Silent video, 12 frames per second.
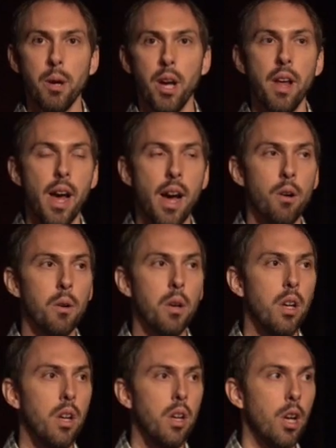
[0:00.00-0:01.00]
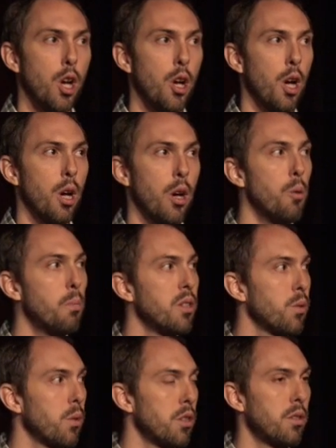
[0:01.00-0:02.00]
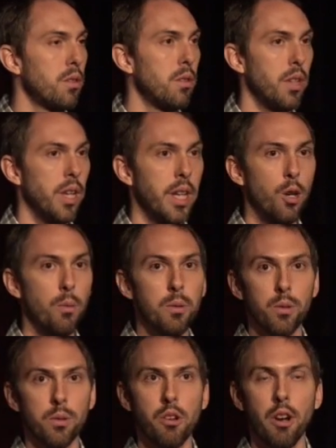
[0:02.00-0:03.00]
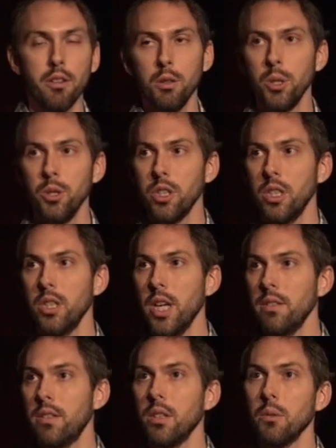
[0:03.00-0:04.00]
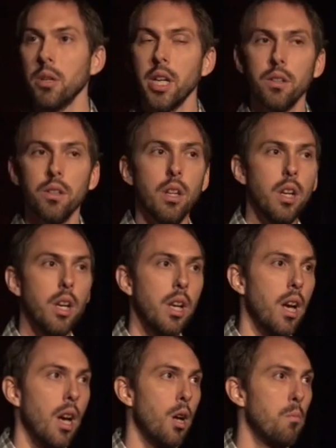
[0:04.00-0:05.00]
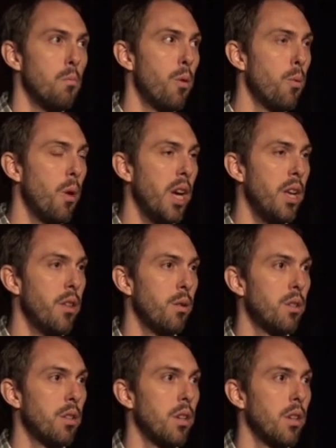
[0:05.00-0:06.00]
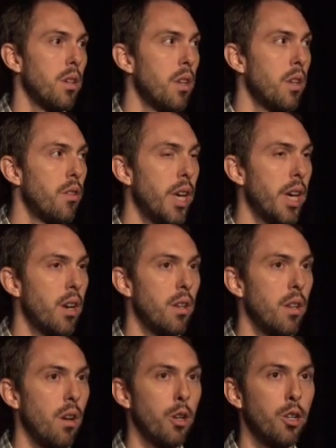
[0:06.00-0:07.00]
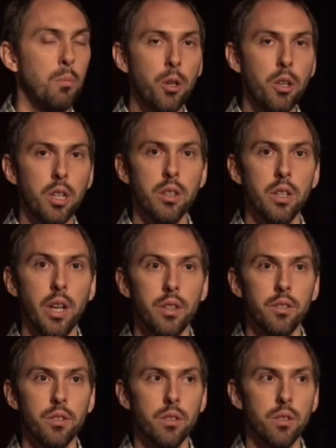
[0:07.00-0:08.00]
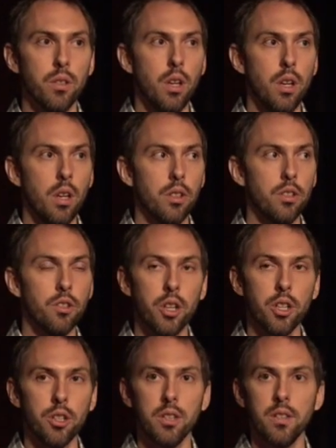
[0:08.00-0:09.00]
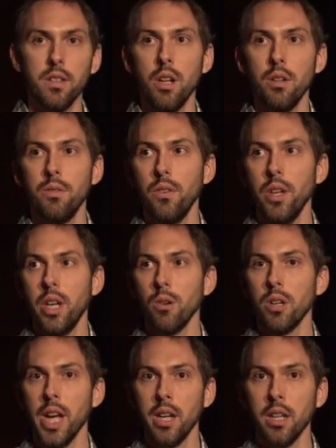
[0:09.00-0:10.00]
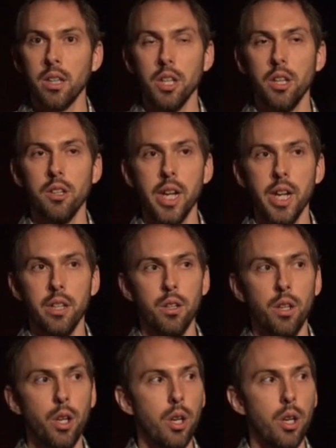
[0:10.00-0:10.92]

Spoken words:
about how open source and open source contribution and testing were handled. The way that our community has structured itself and organically created